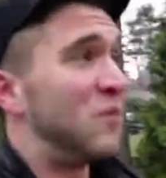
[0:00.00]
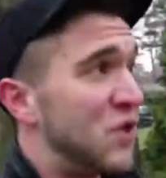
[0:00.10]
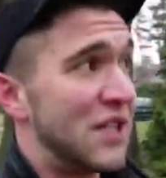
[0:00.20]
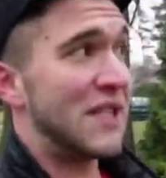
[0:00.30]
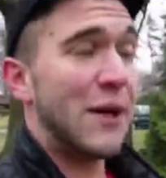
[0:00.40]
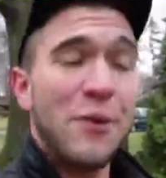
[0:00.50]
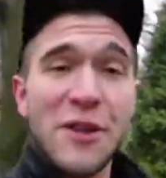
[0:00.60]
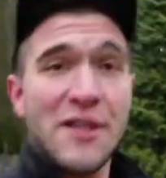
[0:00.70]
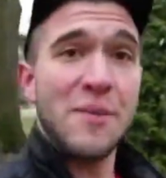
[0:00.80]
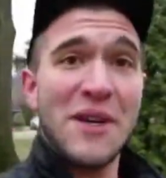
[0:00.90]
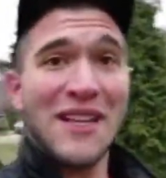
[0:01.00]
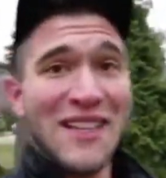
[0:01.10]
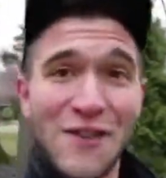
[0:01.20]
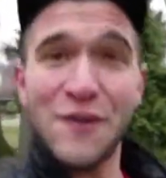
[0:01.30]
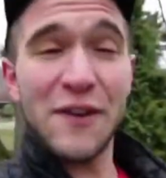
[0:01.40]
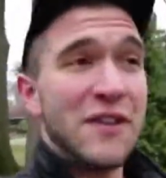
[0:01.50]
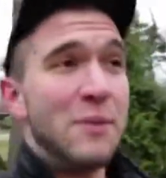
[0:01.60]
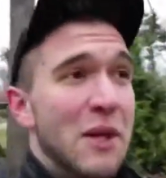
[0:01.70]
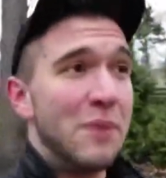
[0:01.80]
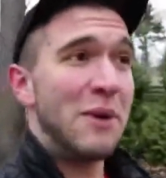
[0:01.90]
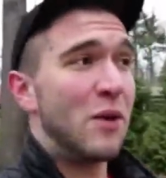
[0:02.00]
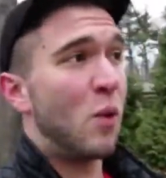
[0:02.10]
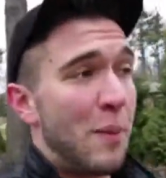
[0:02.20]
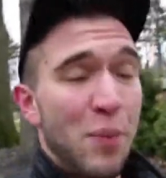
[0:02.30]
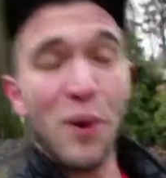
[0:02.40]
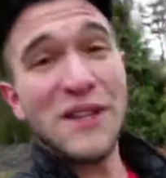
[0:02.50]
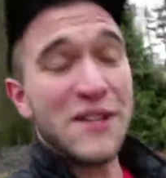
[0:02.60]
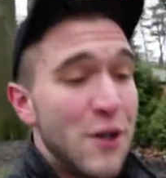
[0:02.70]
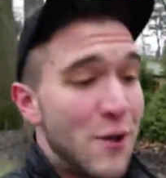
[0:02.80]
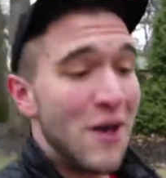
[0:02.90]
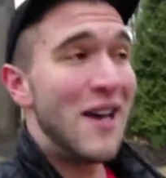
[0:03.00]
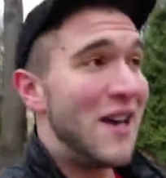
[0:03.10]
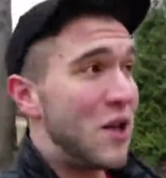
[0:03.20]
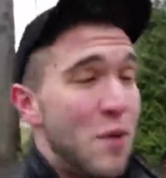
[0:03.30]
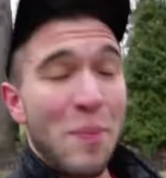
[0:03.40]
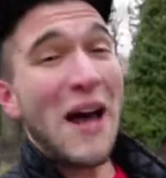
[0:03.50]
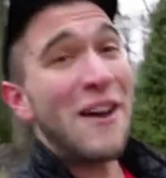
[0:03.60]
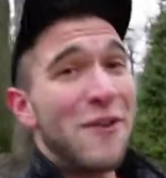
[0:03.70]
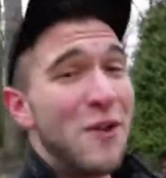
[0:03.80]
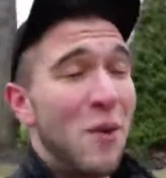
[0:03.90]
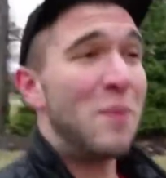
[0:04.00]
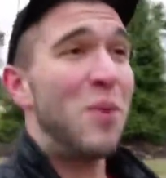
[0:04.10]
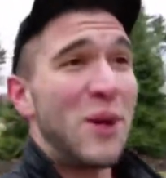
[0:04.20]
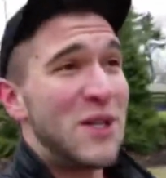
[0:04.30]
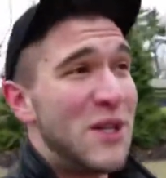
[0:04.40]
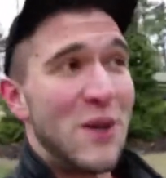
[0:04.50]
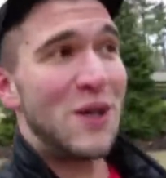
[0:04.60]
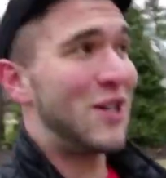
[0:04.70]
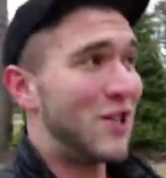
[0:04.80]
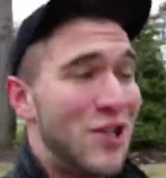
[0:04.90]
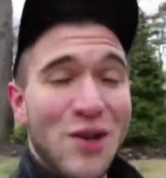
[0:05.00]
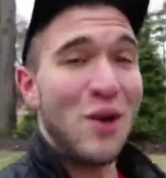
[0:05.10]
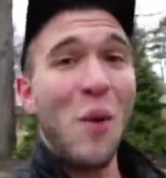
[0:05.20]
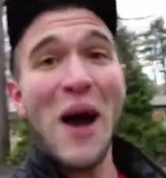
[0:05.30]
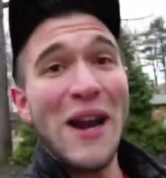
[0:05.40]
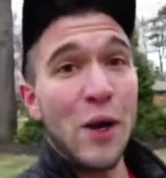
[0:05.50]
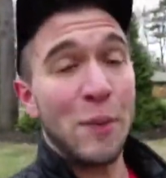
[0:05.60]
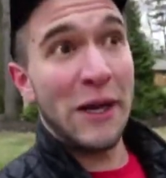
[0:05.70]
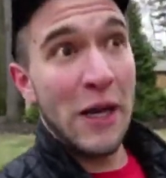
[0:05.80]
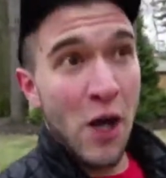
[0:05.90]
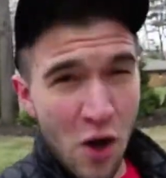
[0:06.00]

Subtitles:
Just like with something like the 50mm 1.2, you buy it for the 1.2, you're gonna shoot it wide open